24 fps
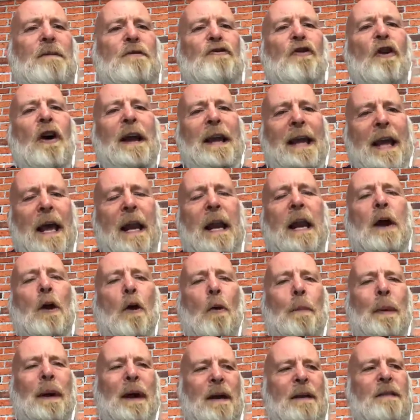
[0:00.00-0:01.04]
try and get a
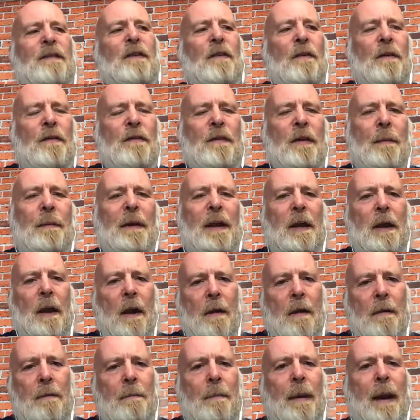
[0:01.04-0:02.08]
little bit of sort of something
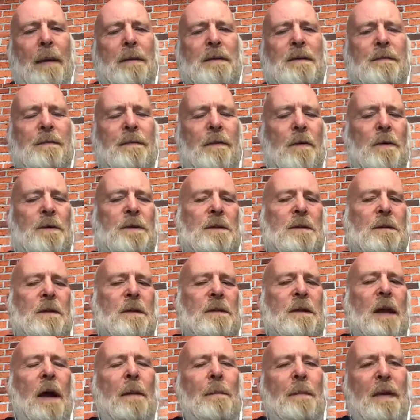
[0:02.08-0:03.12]
going backwards and forwards,
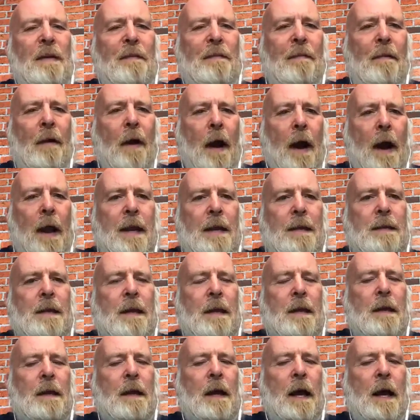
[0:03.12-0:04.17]
and don't be afraid
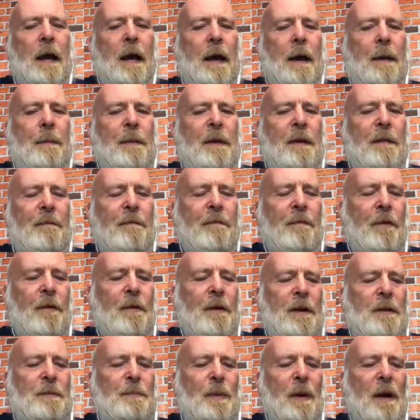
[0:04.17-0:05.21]
through
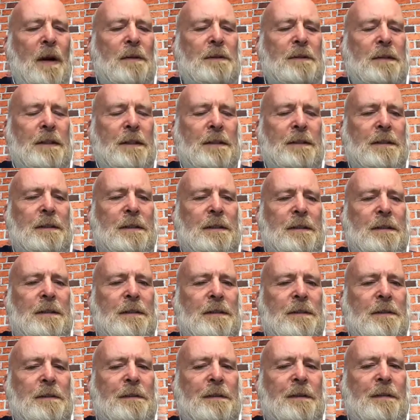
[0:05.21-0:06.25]
this process to
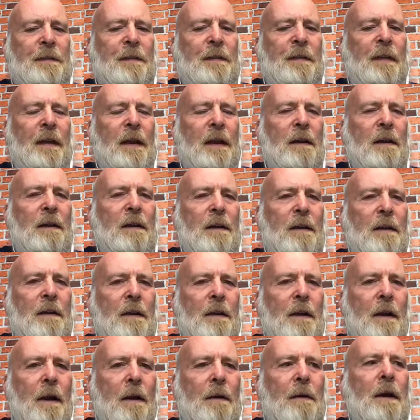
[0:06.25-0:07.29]
sort of, if you think
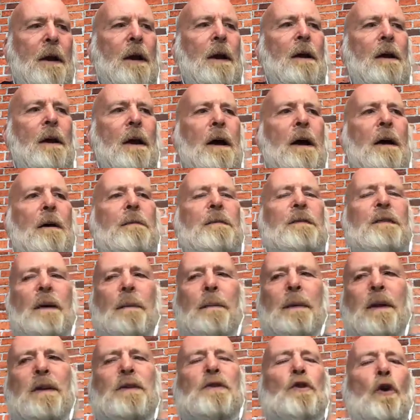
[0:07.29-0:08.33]

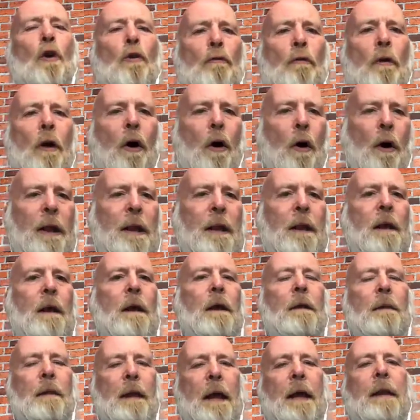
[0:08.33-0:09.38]
something's not right,
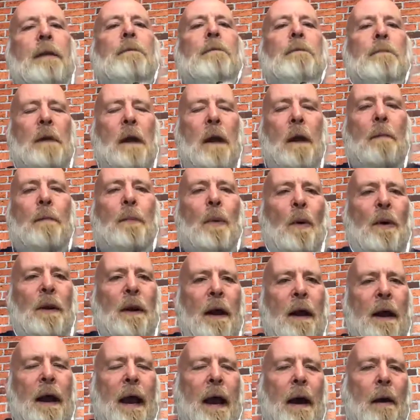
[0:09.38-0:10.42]
then point
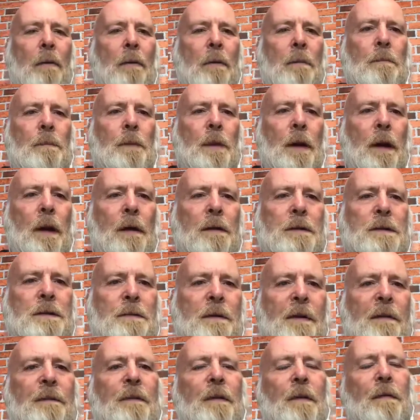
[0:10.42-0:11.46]
that out. So
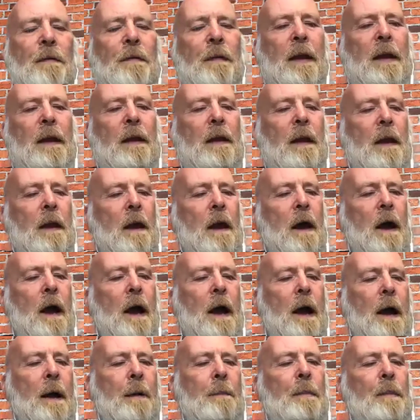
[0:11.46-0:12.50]
if you think
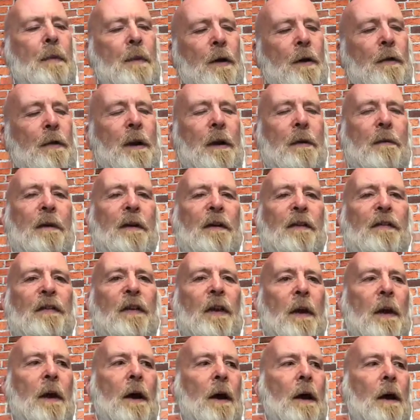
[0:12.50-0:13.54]
that there is
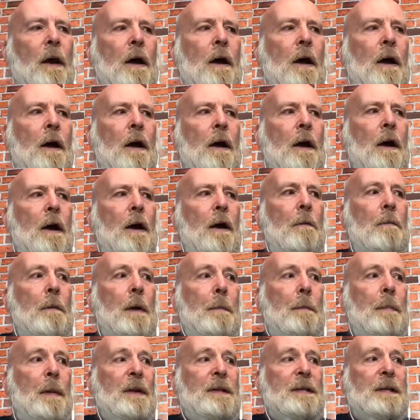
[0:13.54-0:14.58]

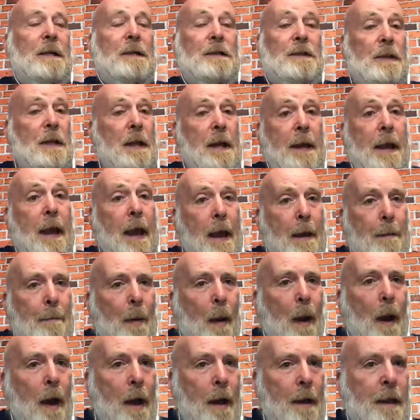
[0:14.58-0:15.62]
potentially a
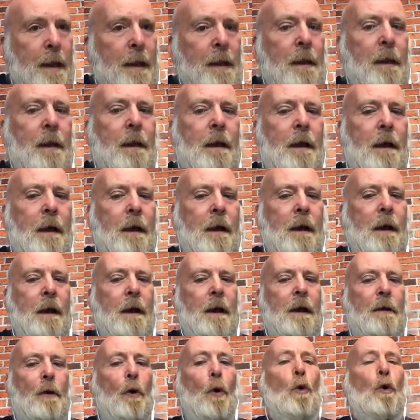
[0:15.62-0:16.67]
campaign,
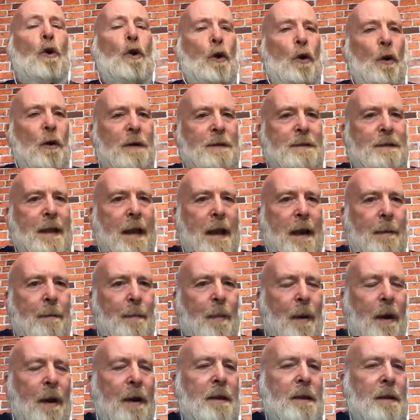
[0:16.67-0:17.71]
an organised
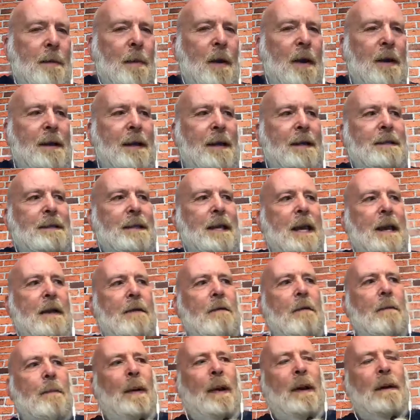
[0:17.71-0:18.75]
campaign, you might get to
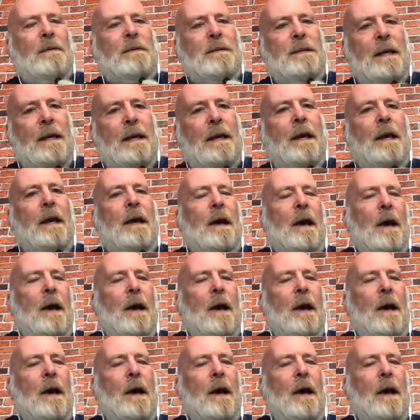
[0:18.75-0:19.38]
hear about it,